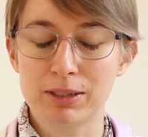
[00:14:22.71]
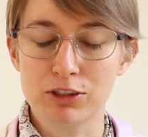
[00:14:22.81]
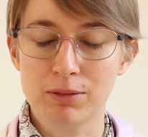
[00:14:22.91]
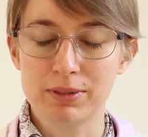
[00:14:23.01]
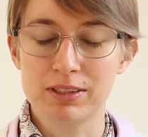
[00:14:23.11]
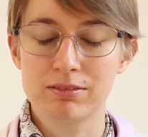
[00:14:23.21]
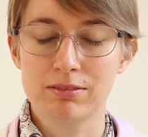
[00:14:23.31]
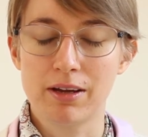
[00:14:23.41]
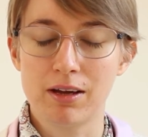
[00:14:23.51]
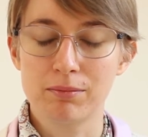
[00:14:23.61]
My job is
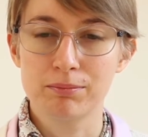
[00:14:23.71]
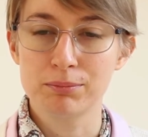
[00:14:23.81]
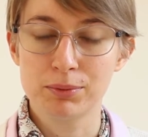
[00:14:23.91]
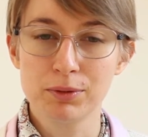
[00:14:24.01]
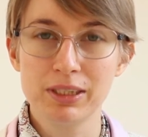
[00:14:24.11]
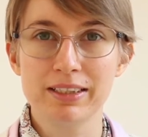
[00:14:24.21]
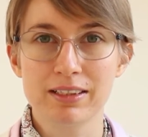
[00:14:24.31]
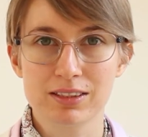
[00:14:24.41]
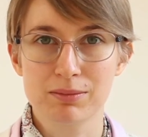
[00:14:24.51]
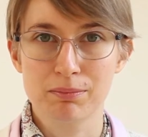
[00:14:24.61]
purely
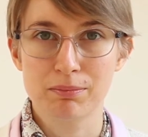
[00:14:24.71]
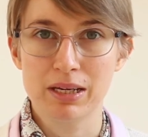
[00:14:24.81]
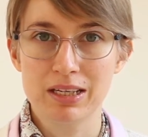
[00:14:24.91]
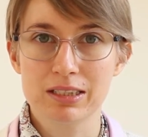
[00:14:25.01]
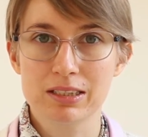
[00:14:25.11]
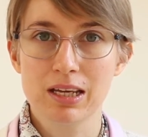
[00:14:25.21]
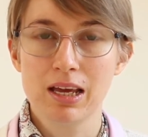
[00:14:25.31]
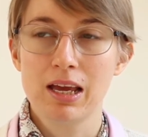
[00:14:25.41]
desk-based.